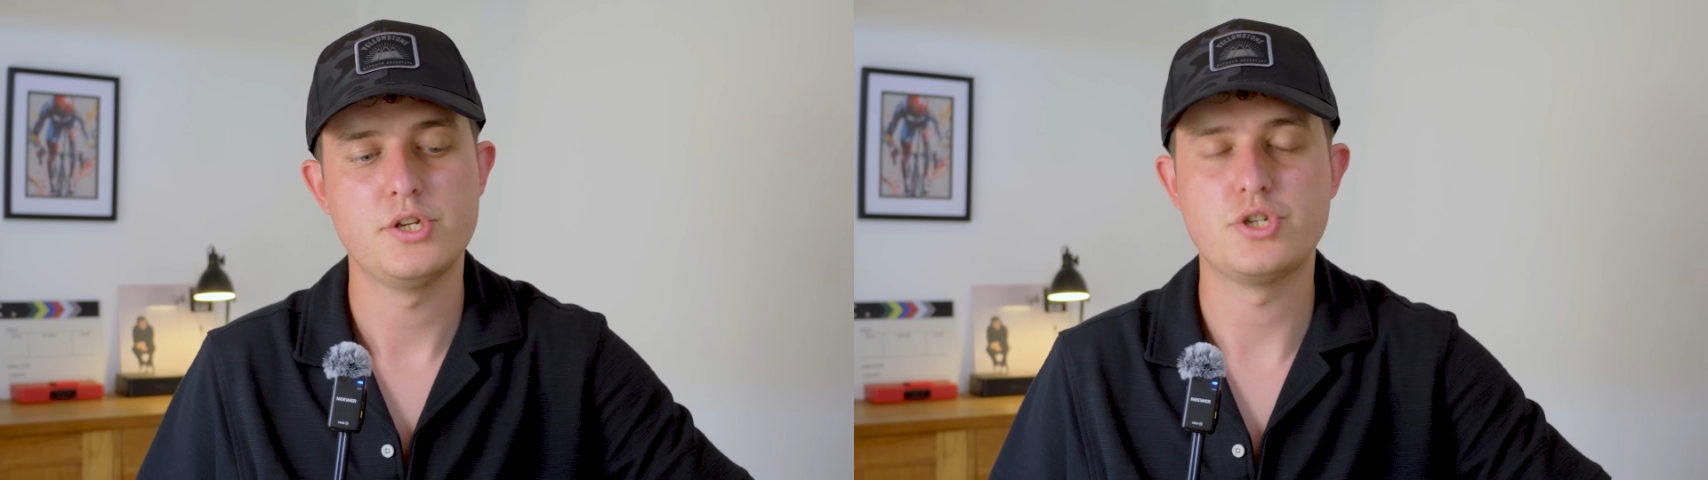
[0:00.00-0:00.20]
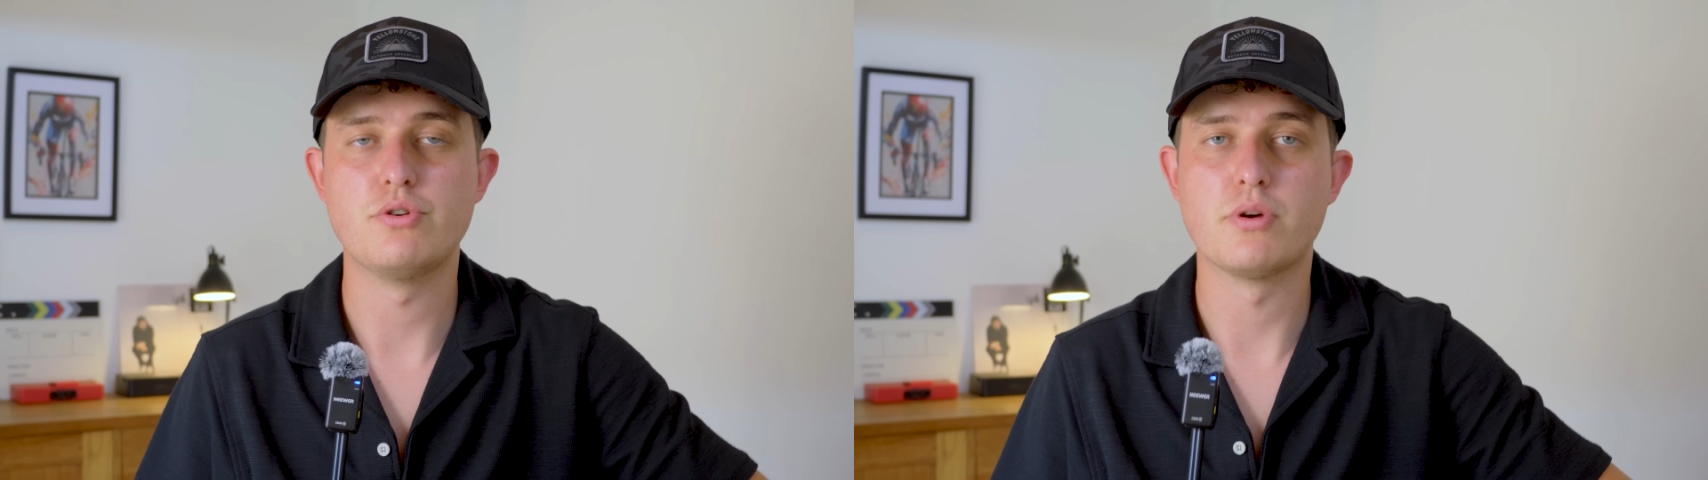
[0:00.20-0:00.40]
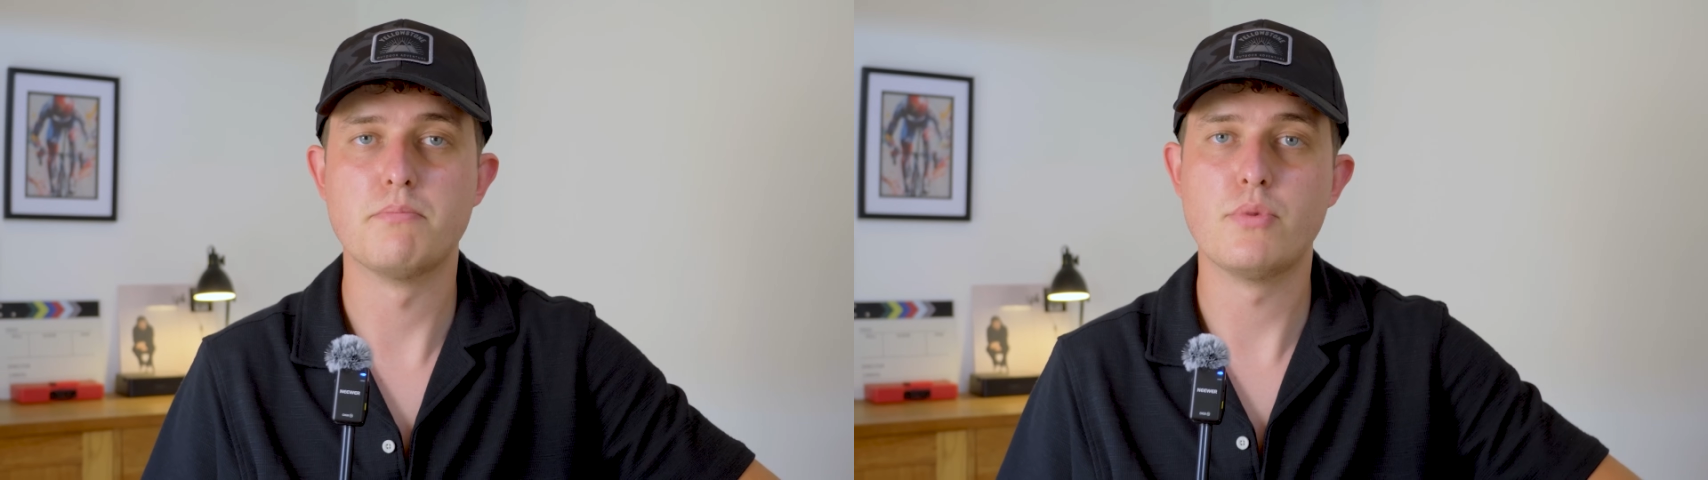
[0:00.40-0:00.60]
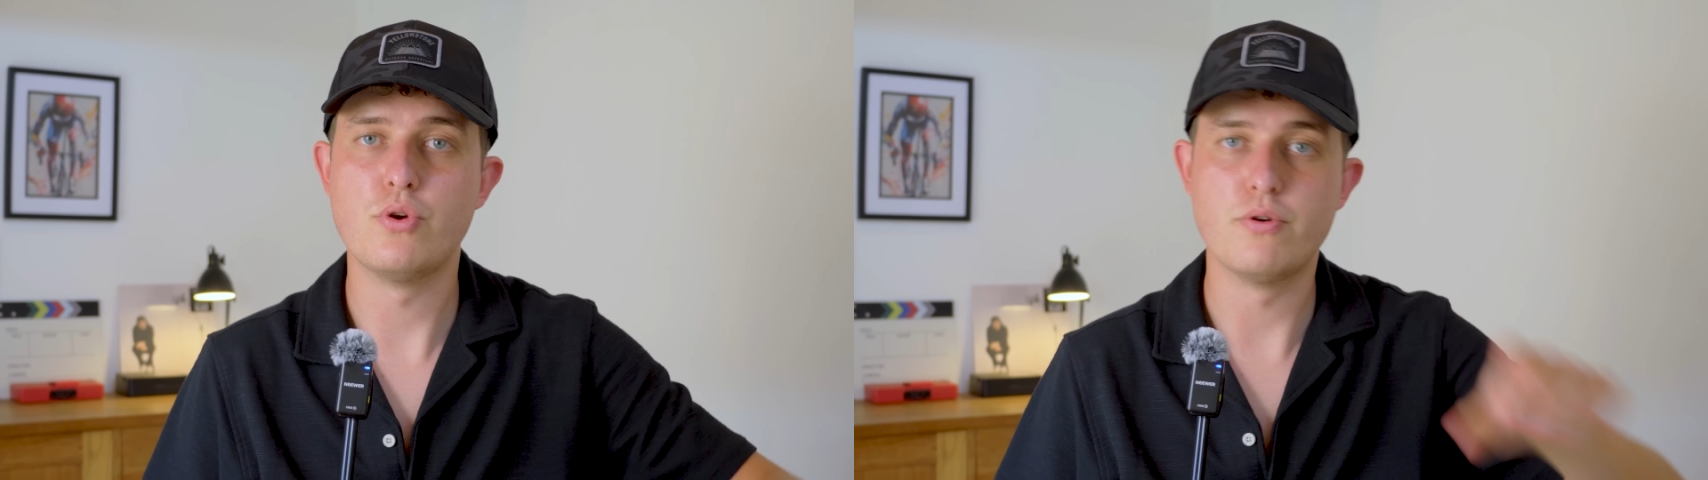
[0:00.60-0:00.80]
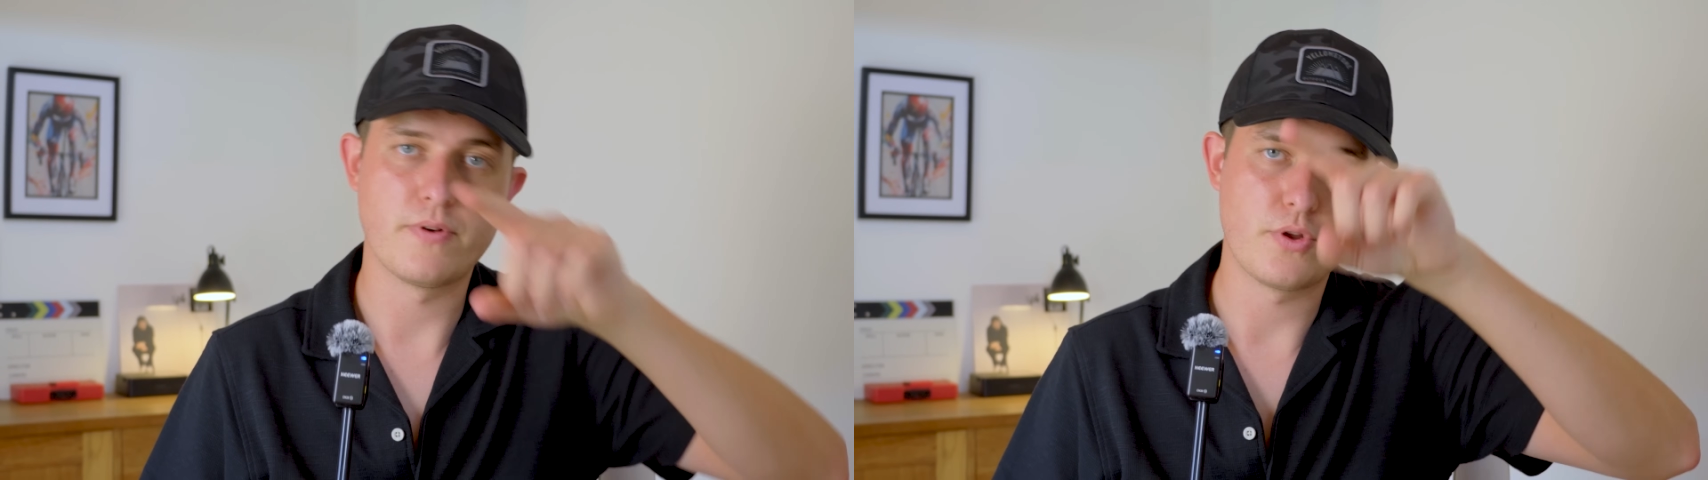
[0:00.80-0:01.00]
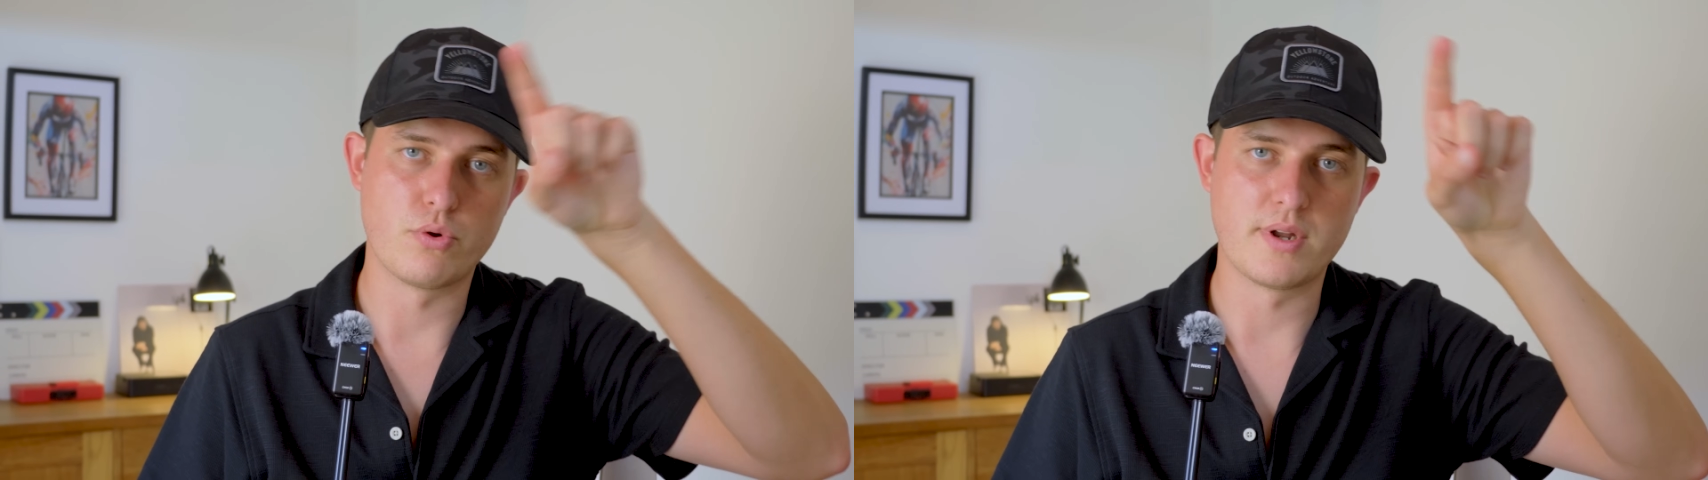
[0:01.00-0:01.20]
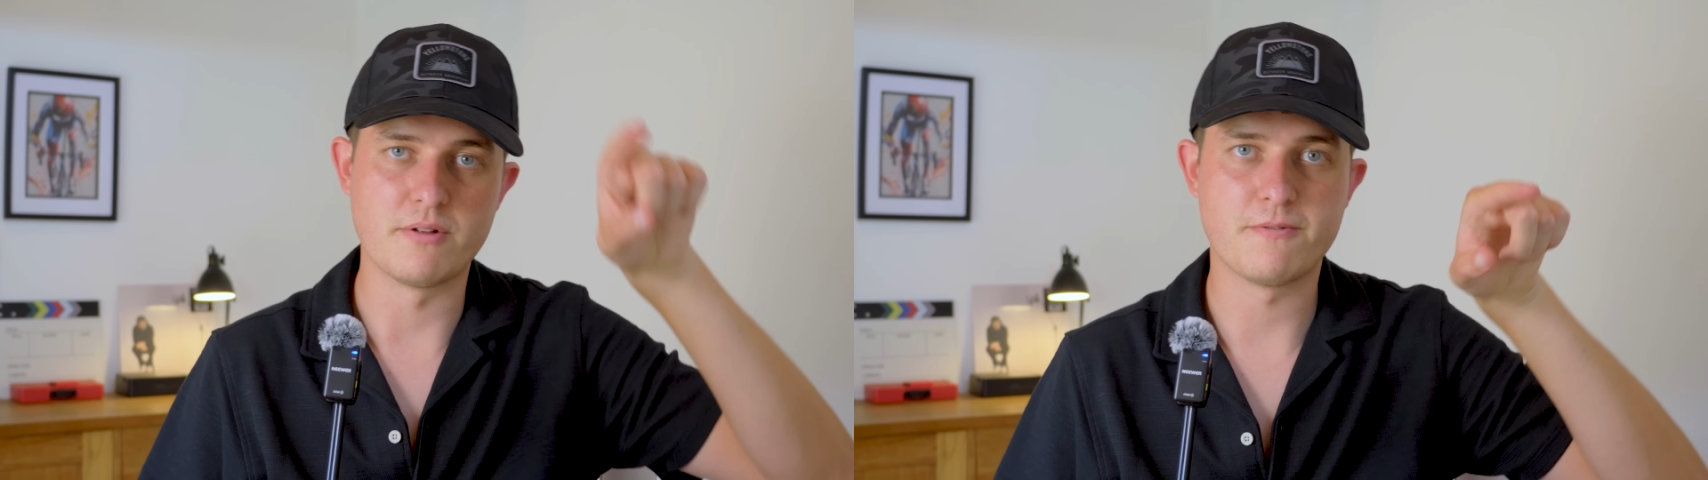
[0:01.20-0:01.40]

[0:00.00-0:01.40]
so you can move your little